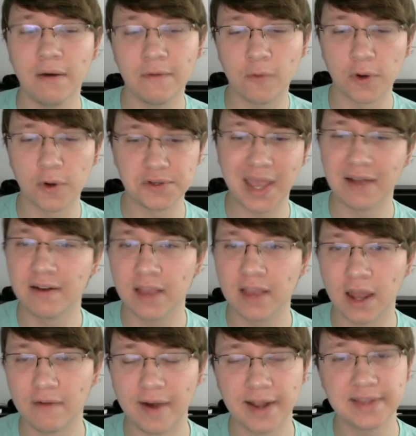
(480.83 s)
course you cannot
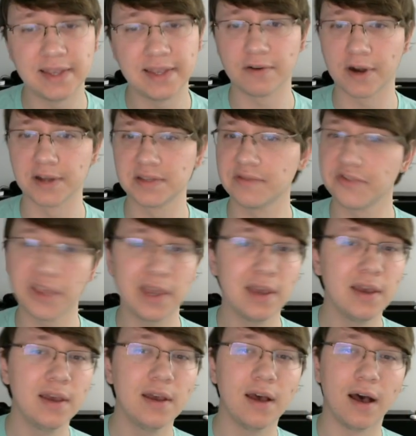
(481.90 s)
write it tail recursively.
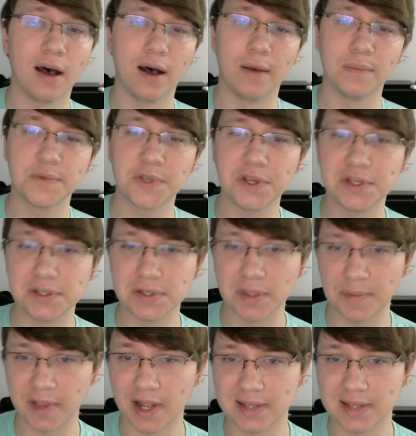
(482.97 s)
So you just use up a lot